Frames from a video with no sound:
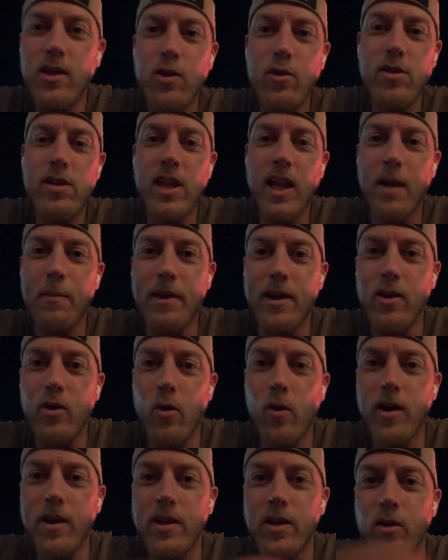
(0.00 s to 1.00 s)
you said I'm
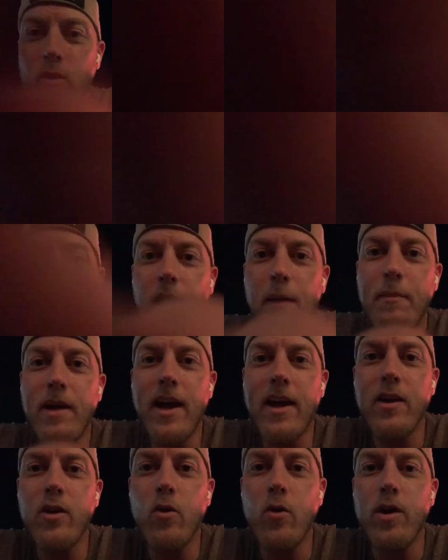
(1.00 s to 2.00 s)
ignoring you. I'm
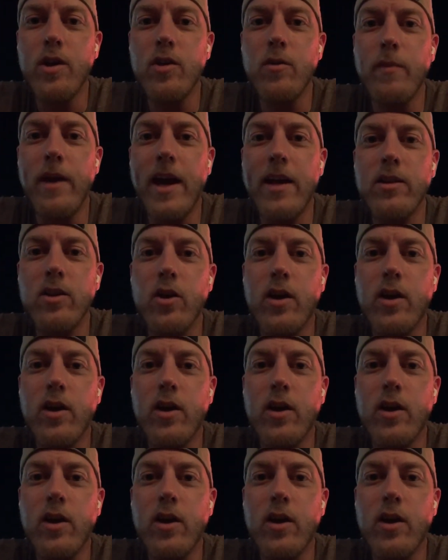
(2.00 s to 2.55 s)
not ignoring you, man.